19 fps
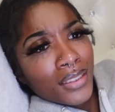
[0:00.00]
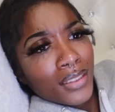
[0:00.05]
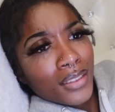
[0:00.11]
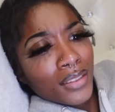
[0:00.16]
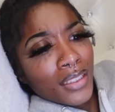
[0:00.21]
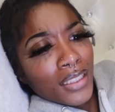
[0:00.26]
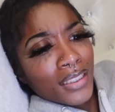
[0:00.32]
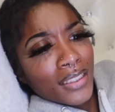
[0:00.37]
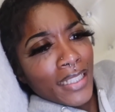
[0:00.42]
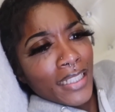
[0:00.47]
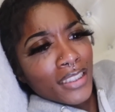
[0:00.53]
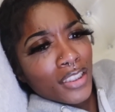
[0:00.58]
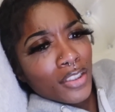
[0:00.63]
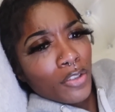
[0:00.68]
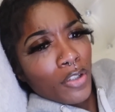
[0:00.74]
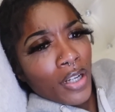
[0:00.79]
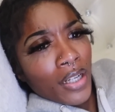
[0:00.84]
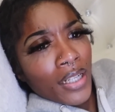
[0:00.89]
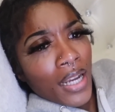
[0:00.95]
this
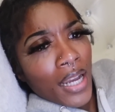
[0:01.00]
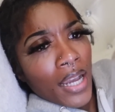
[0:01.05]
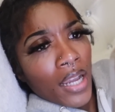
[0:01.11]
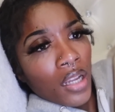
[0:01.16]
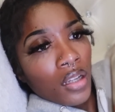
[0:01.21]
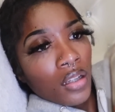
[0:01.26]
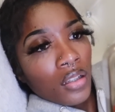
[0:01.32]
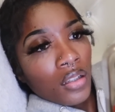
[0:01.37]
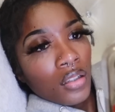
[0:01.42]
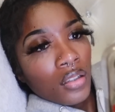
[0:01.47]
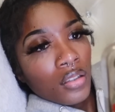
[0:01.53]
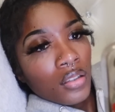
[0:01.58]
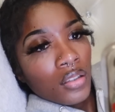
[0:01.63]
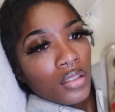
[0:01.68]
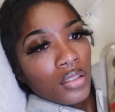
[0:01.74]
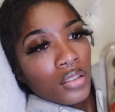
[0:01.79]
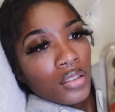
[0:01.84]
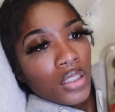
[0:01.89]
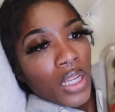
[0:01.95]
Instacart guy.
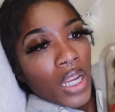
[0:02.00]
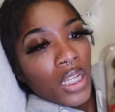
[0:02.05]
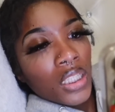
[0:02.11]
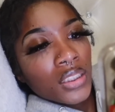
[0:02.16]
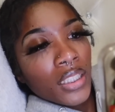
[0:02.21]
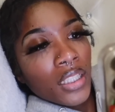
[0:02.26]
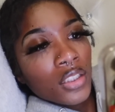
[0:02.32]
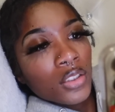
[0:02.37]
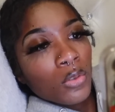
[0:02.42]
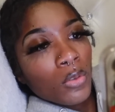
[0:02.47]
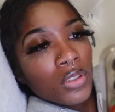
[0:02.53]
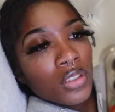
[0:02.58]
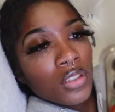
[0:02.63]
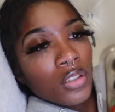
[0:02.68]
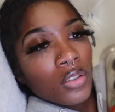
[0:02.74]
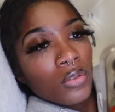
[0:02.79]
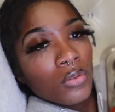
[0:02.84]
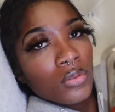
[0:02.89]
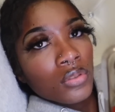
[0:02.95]
Did he just say the store's
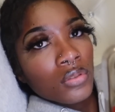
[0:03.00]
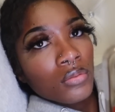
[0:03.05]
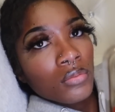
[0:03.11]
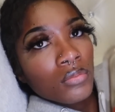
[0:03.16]
closed?